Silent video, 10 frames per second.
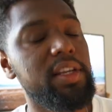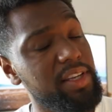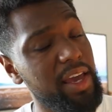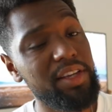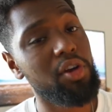It
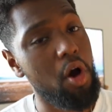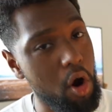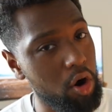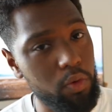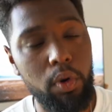takes
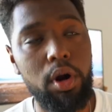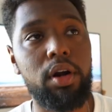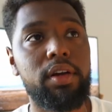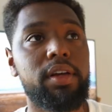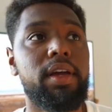hard
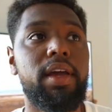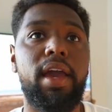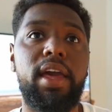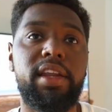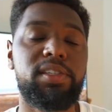work
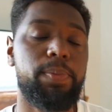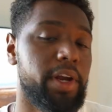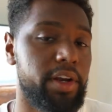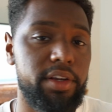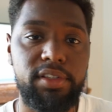and
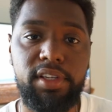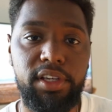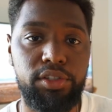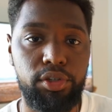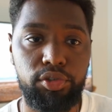experience to
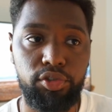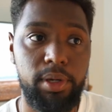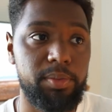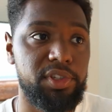get your dream